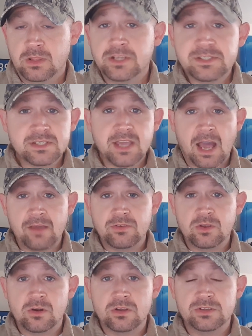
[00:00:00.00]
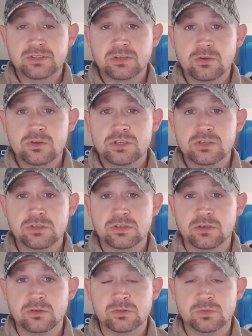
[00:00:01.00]
that SkyView Aerial Solutions
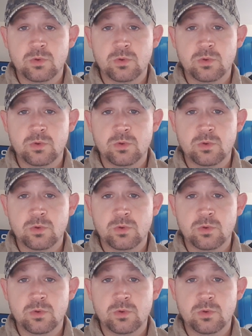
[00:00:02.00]
use.